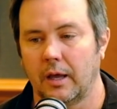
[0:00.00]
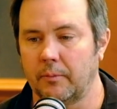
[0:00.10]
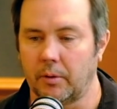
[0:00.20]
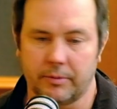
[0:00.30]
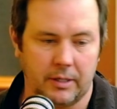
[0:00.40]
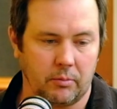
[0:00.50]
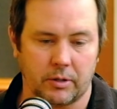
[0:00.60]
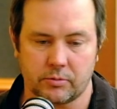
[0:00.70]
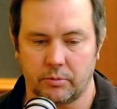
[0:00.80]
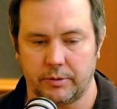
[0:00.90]
And what we did
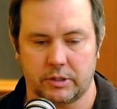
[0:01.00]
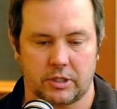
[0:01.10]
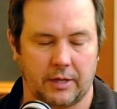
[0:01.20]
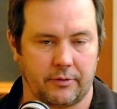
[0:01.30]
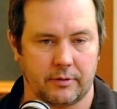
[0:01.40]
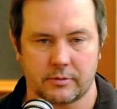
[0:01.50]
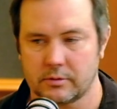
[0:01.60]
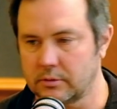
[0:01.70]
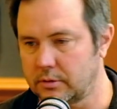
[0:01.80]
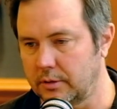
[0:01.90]
was we reached out to,
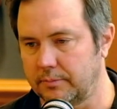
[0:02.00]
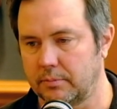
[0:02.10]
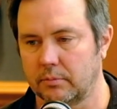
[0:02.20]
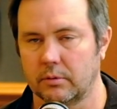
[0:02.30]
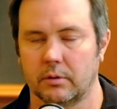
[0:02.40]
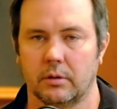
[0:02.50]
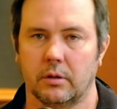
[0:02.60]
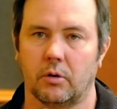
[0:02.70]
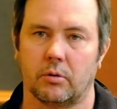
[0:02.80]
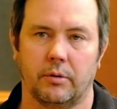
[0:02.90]
to
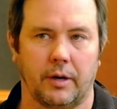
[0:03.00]
local,